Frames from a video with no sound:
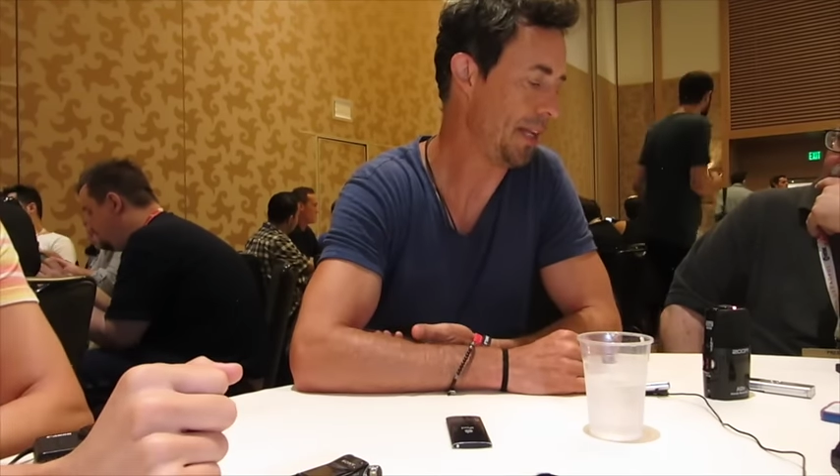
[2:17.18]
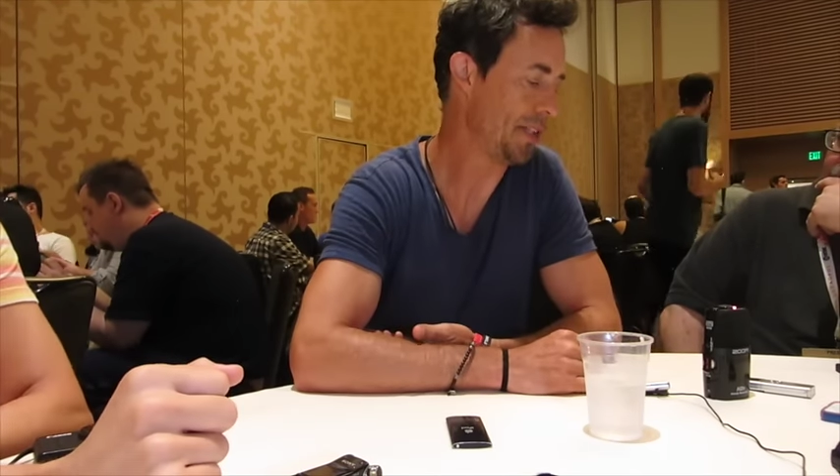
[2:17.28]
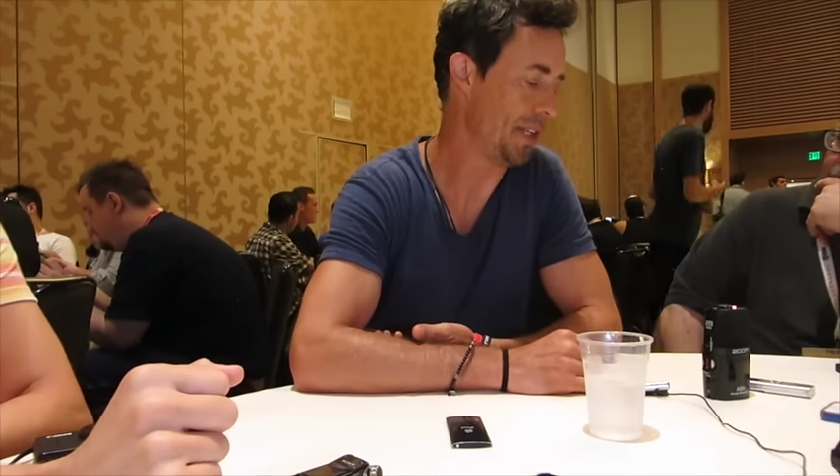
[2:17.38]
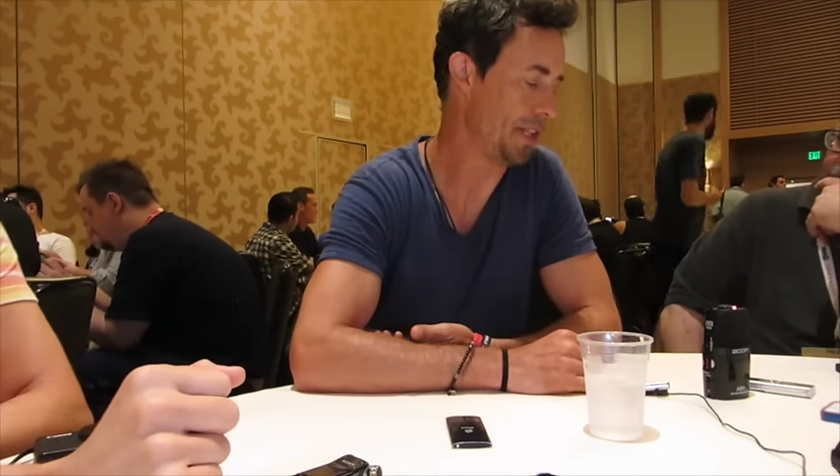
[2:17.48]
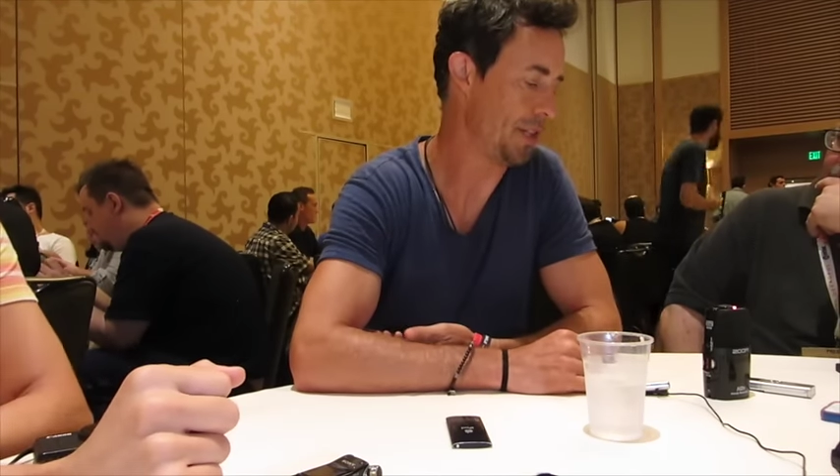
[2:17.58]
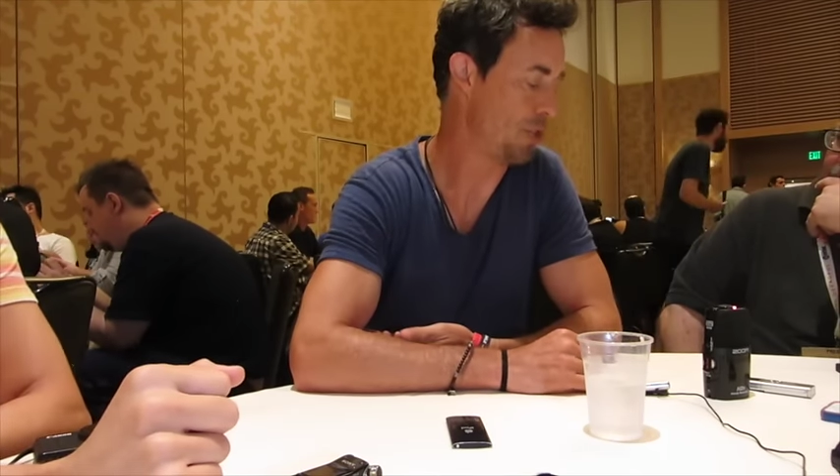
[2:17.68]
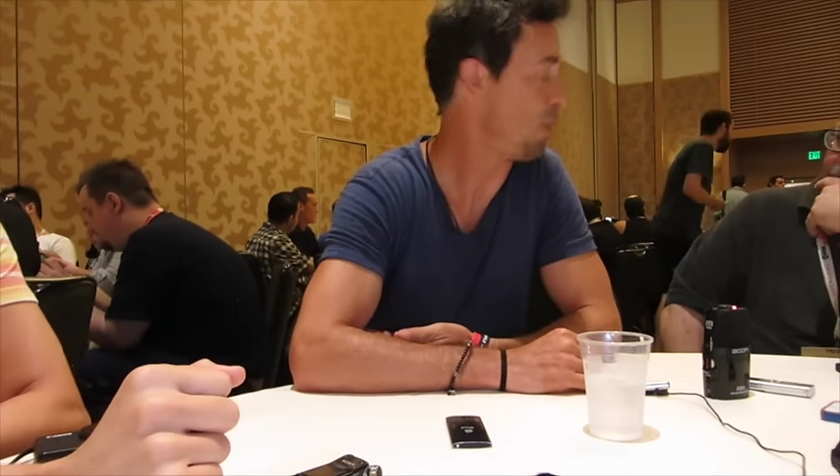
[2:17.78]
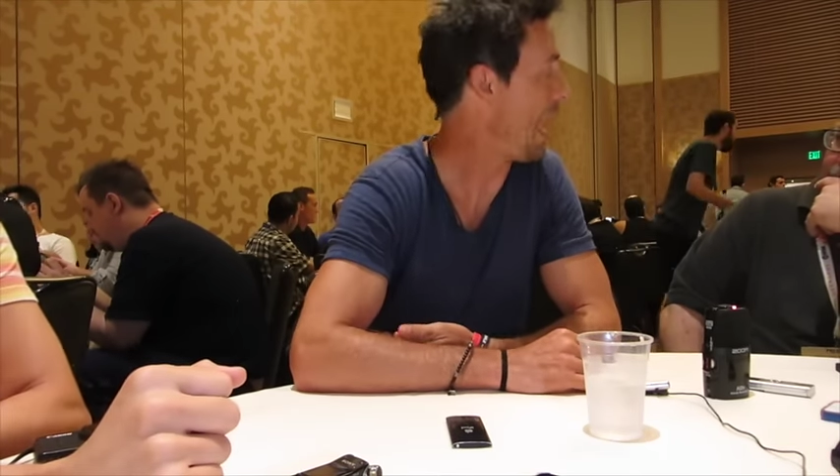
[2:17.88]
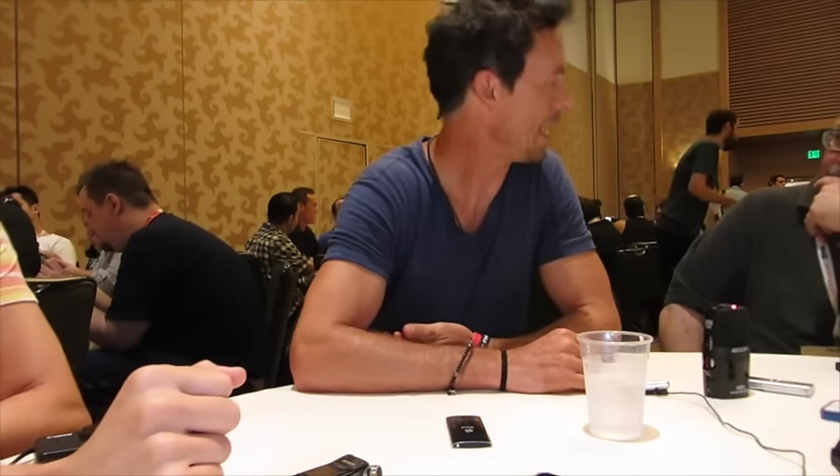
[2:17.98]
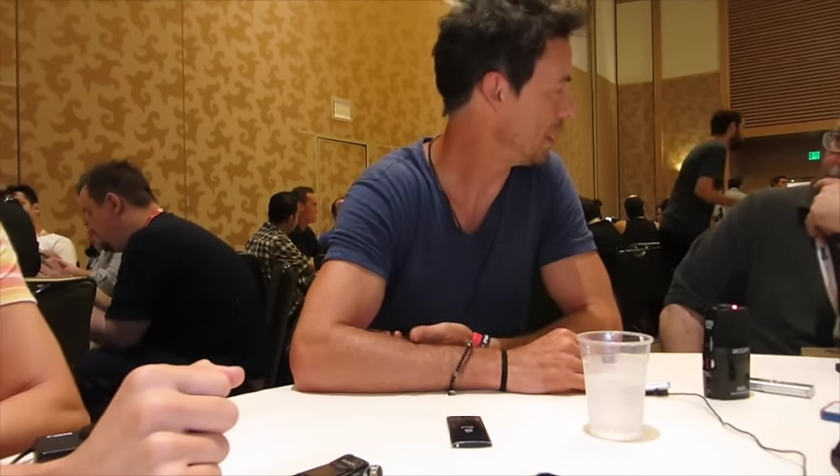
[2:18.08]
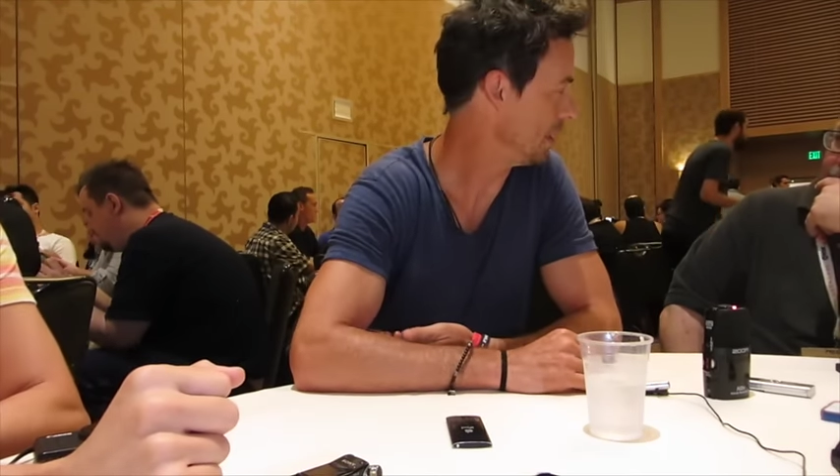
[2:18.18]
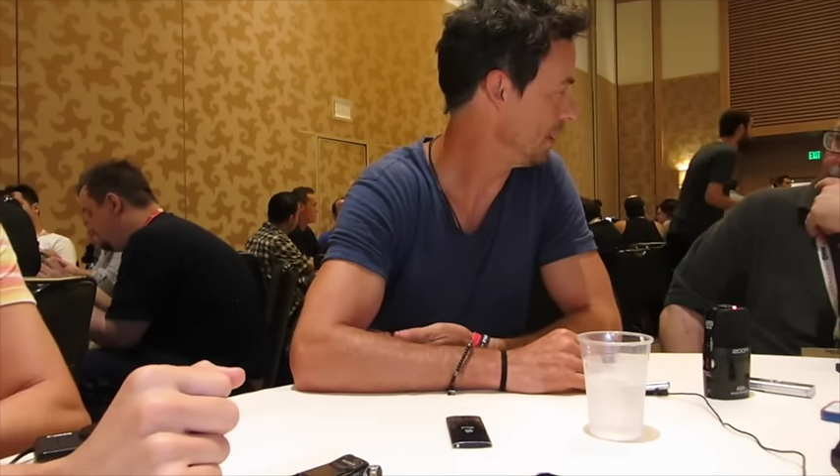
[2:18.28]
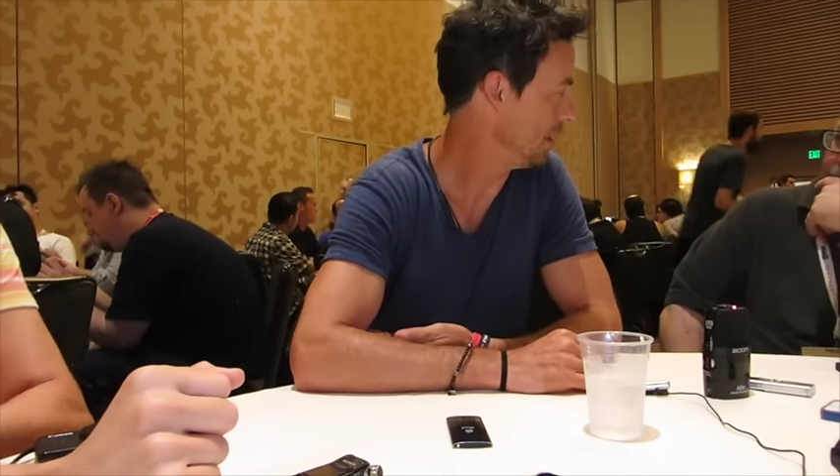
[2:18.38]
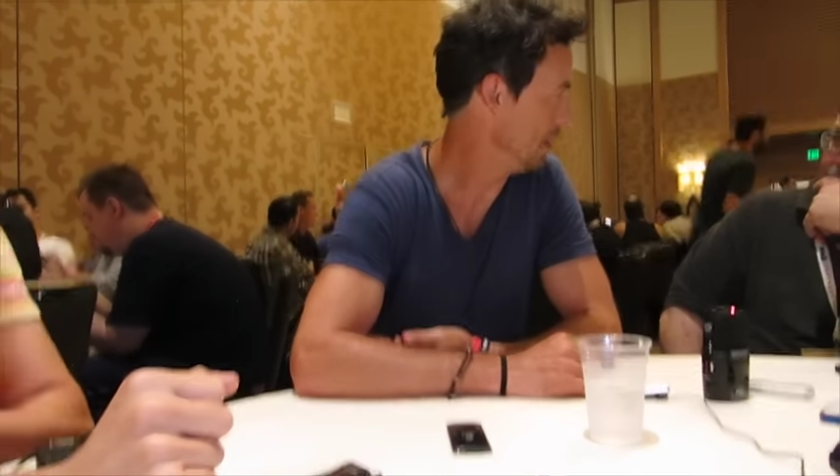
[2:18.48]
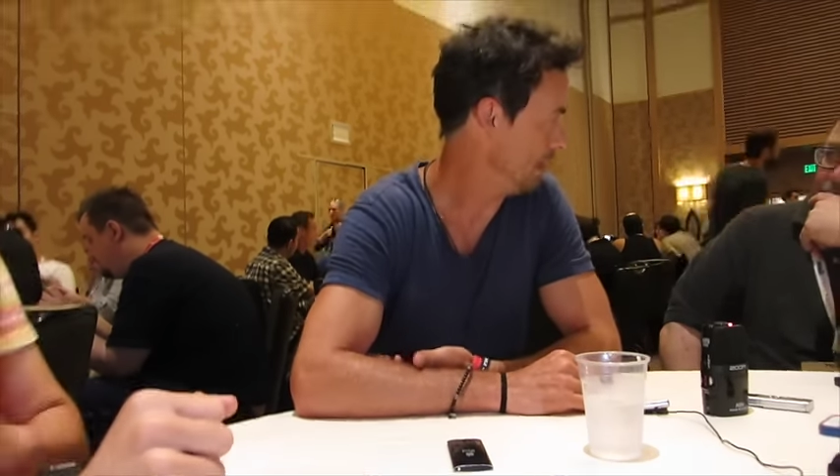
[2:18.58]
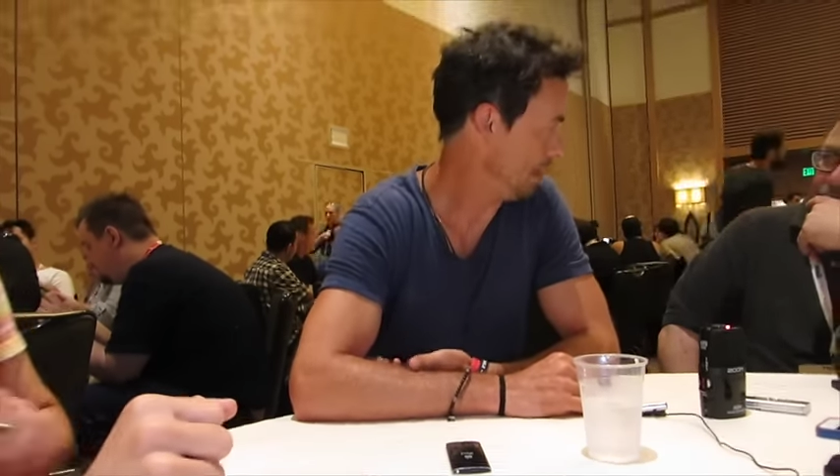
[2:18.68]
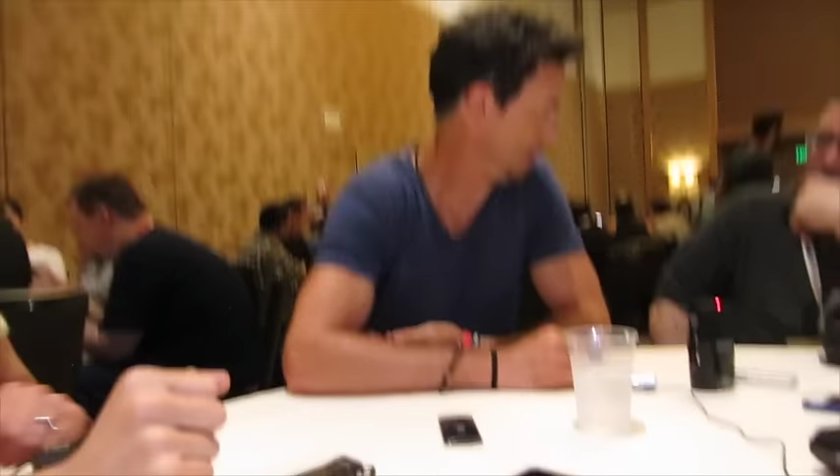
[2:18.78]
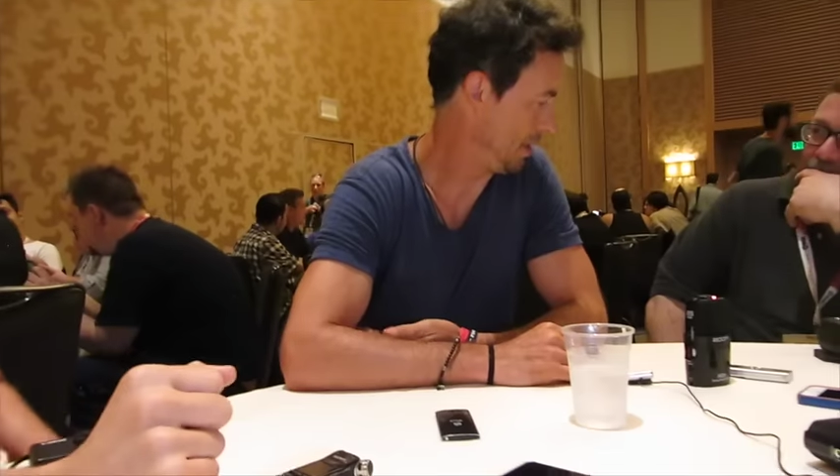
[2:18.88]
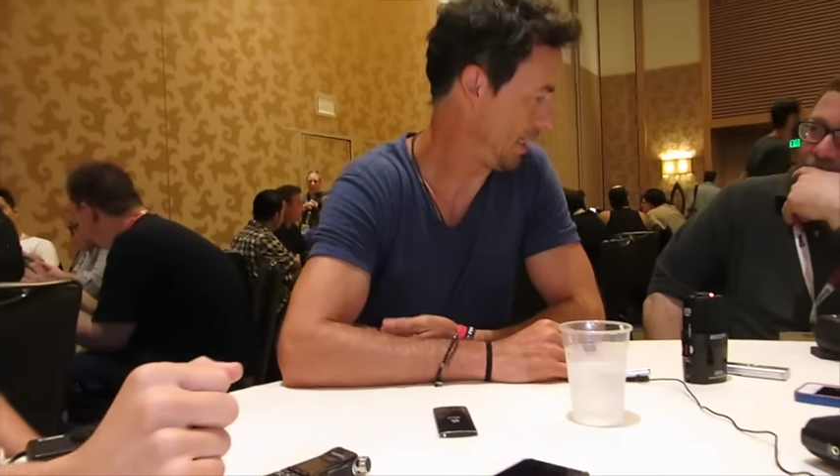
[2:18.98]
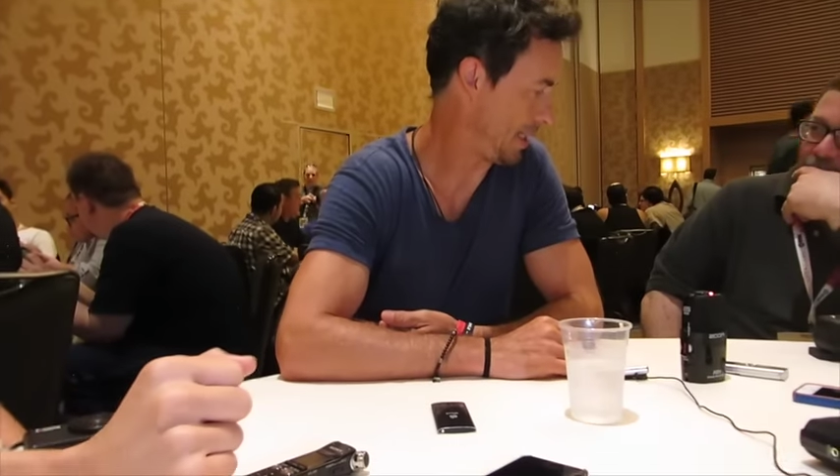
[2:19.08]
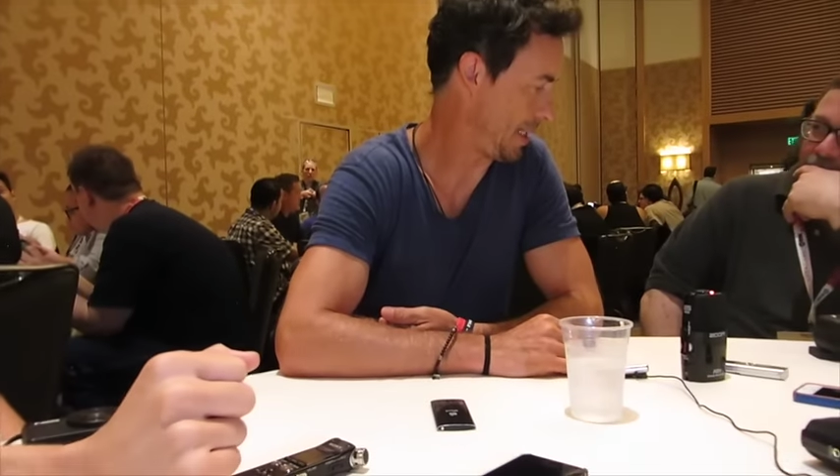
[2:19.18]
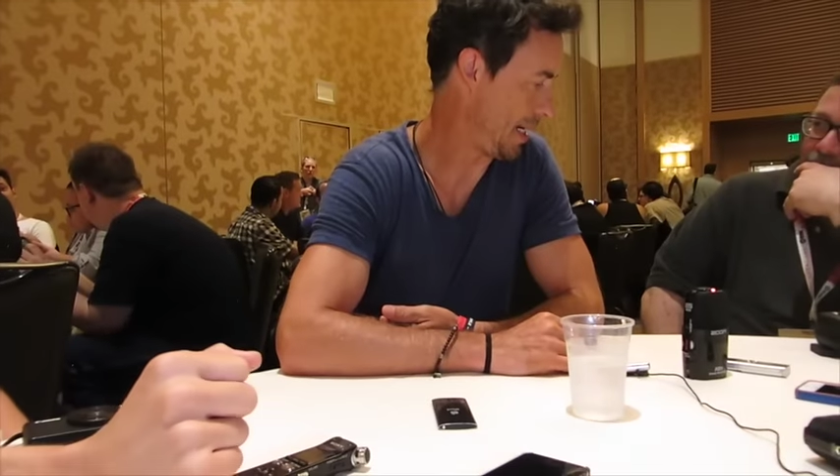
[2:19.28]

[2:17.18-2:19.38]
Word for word: is the track that